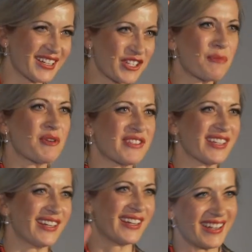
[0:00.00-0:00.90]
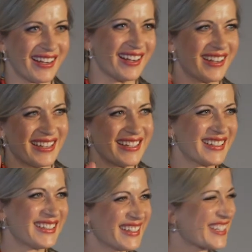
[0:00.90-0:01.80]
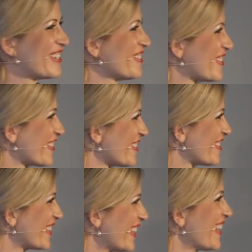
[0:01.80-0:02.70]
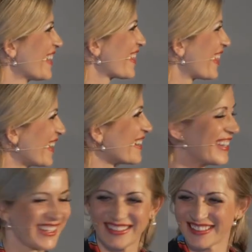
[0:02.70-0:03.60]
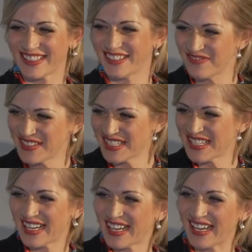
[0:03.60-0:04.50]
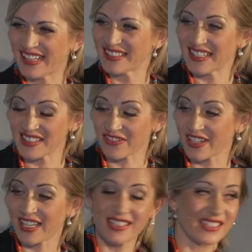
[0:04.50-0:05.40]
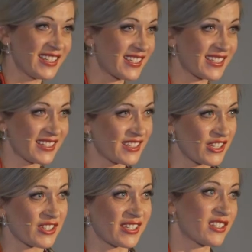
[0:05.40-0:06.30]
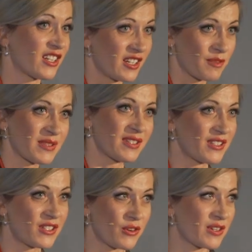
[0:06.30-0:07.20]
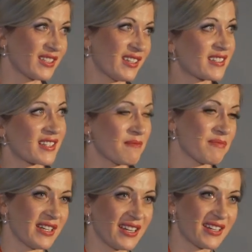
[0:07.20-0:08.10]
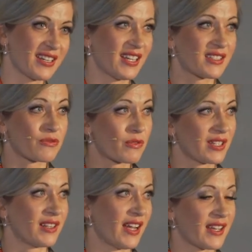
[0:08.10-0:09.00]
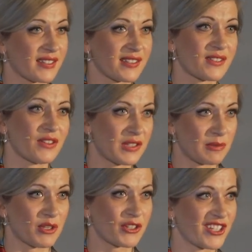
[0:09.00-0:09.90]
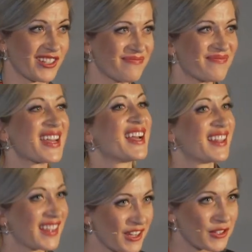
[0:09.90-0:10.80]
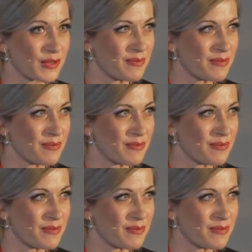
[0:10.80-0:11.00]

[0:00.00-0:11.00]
top of the huge thing, and the reality is, those are startups, tokenized company. It's real assets on the blockchain. Thank you so